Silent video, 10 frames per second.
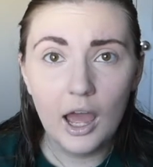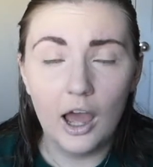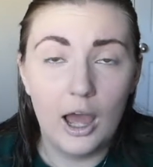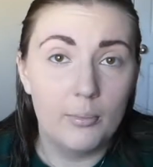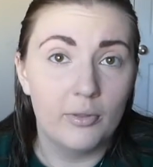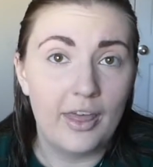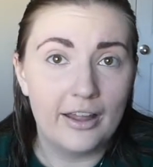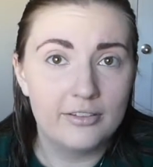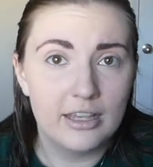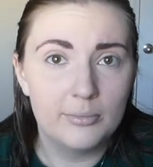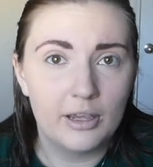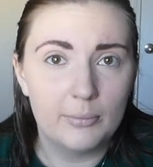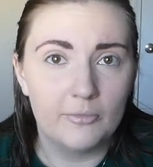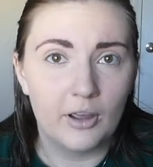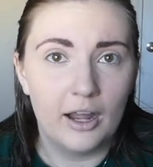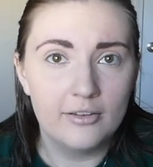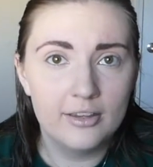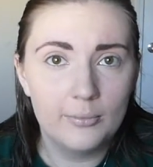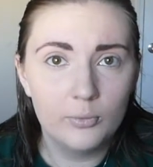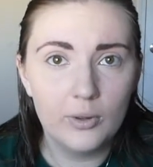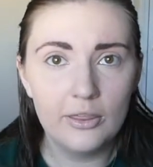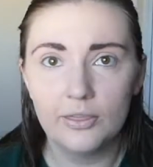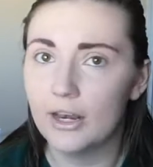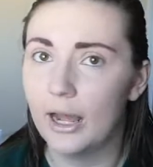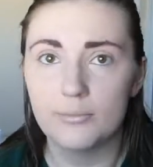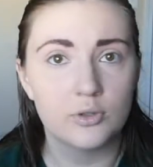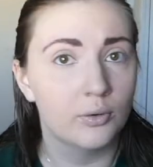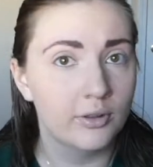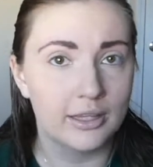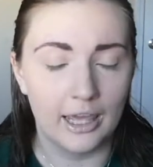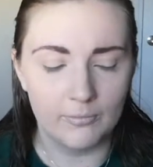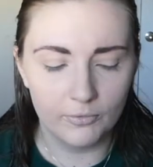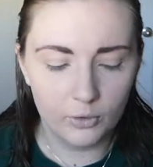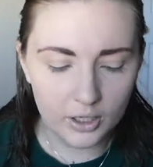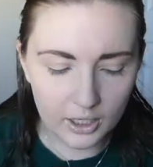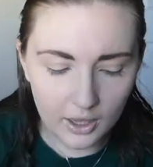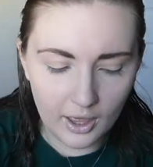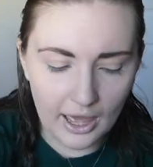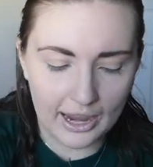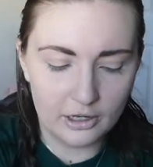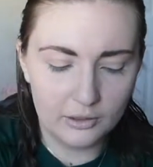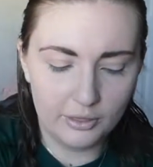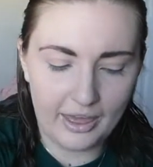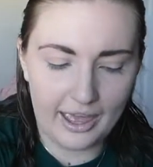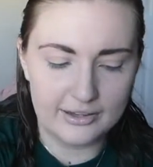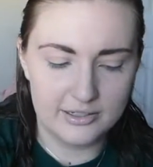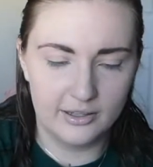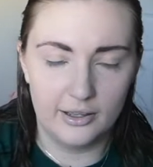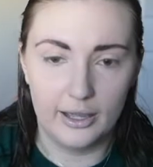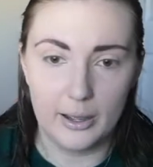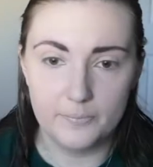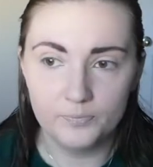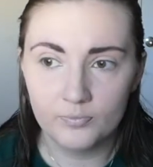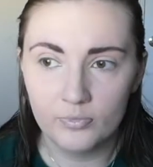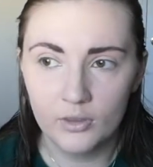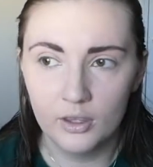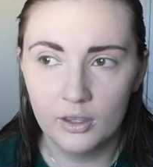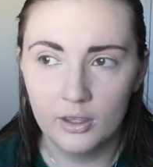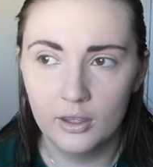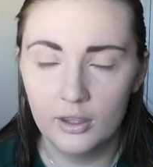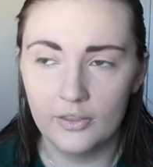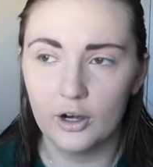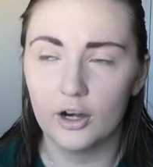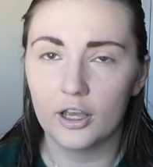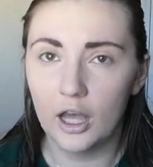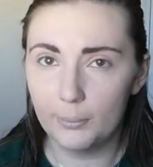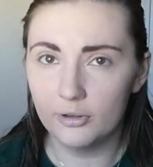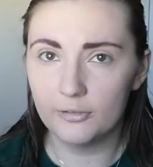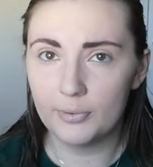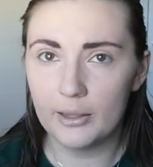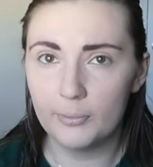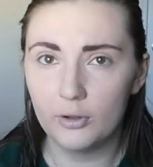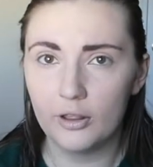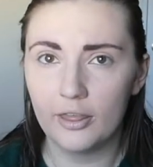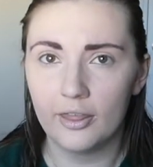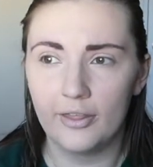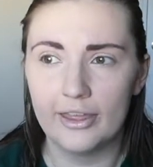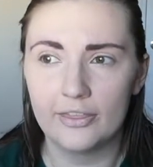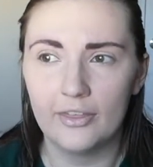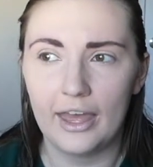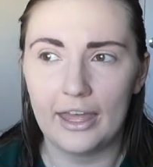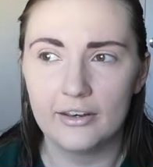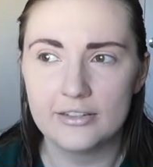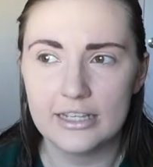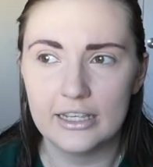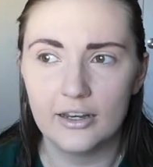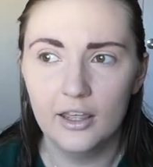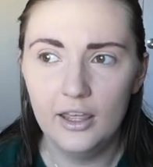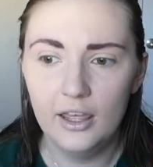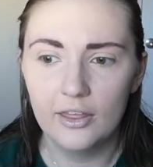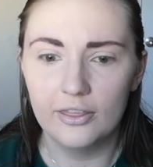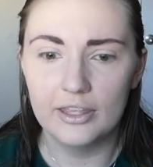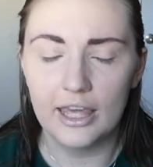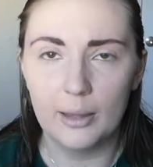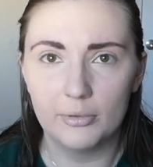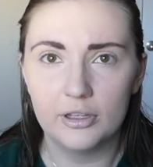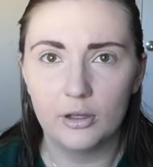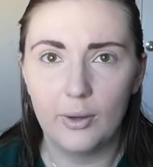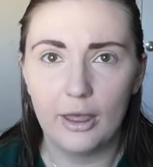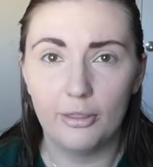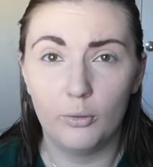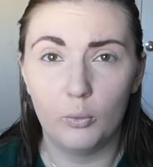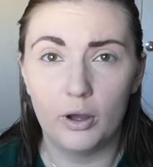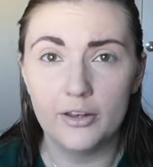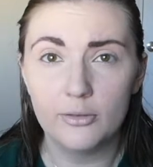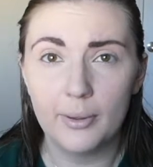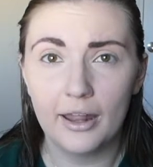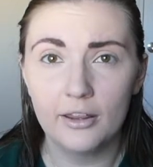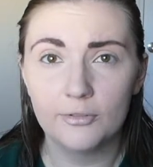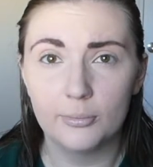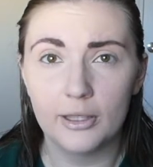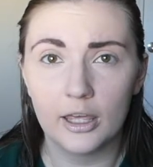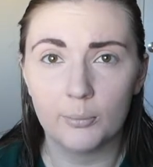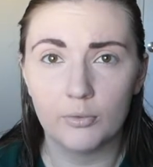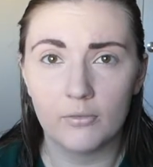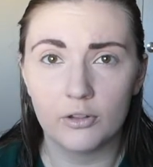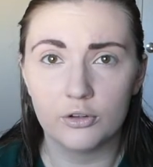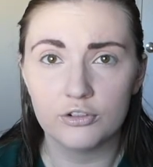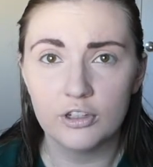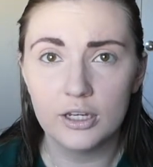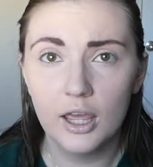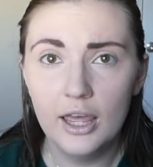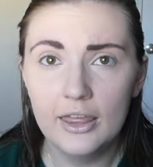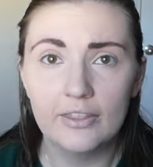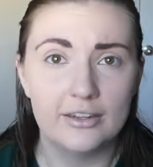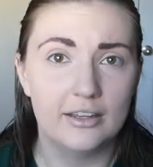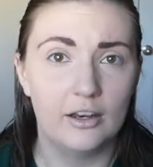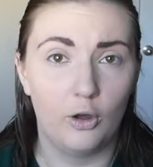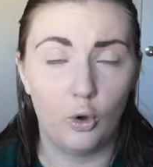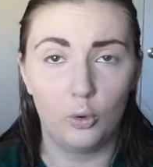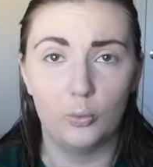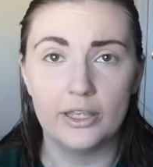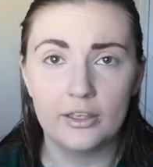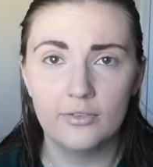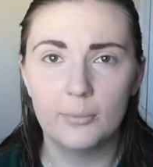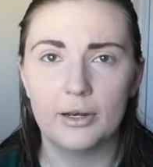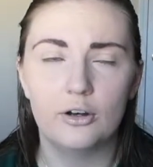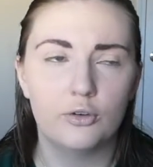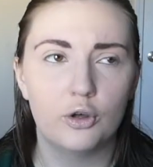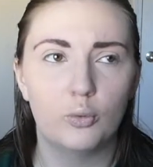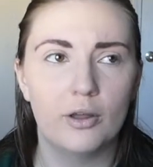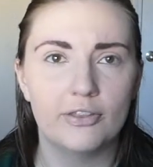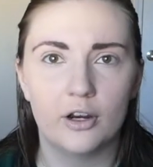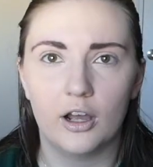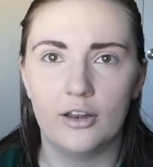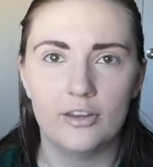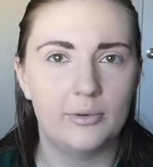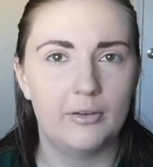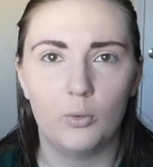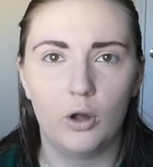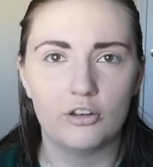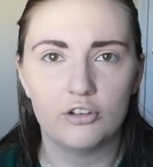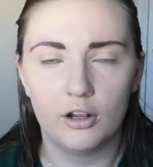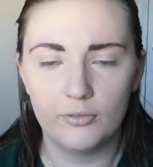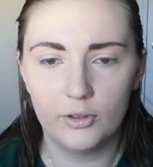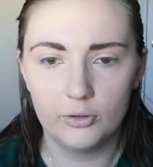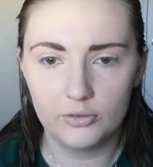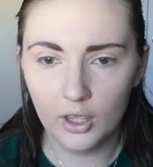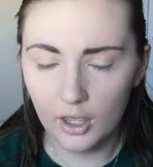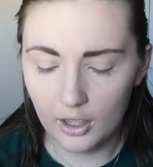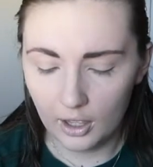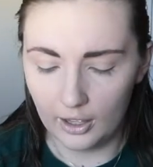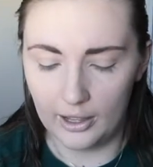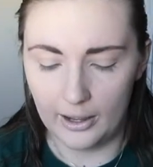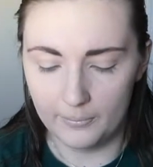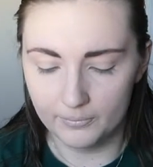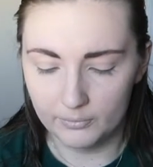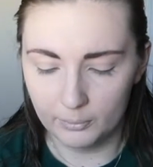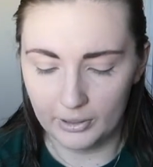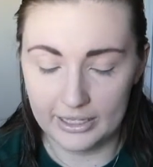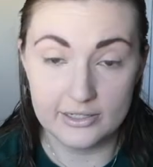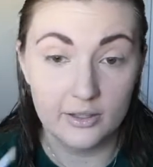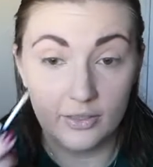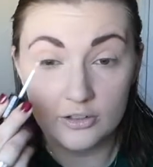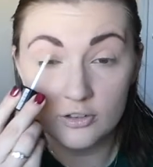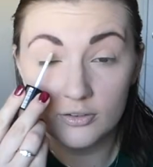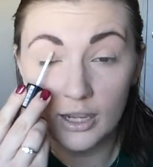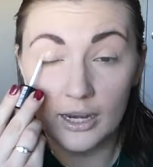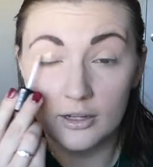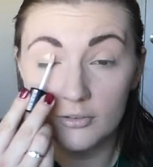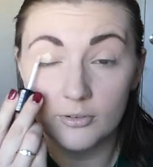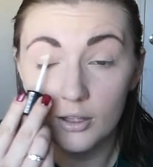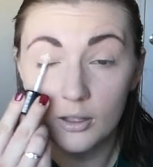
that same type of concept with, then I'm totally game for it. I know that there are a couple of people like that did the Emily Noel The Once palette from Makeup Revolution. They did a whole week of it, but I don't know what their concept, I haven't watched all of those, but that's just kind of